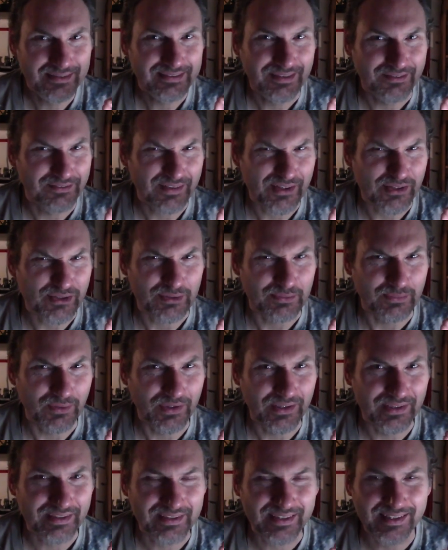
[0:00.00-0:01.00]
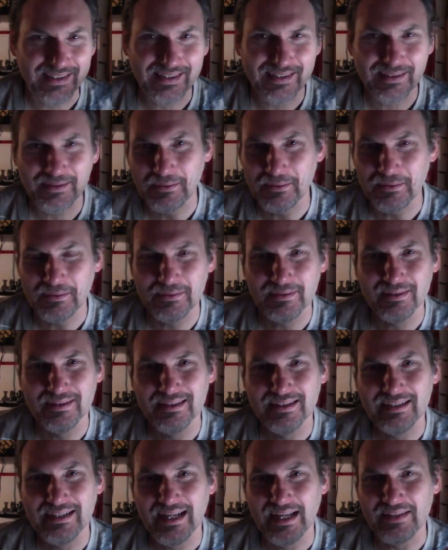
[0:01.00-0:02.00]
A very small thing,
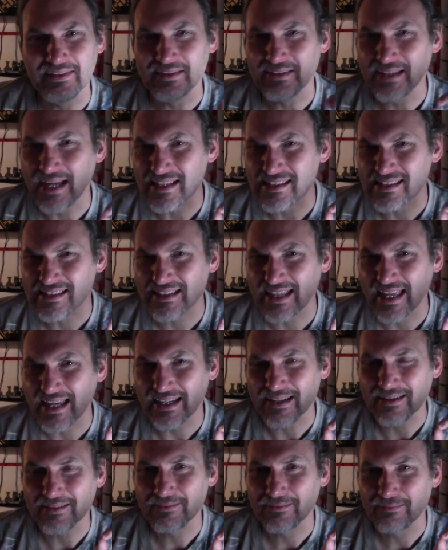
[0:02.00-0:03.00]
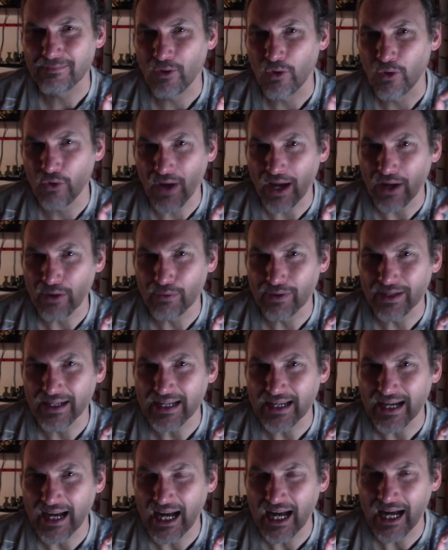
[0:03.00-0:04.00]
and that's like who I really
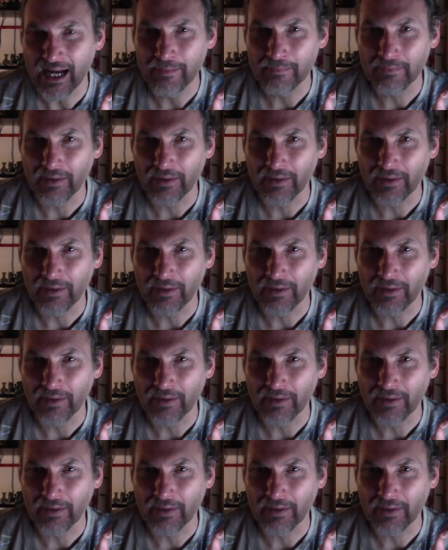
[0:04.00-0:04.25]
am.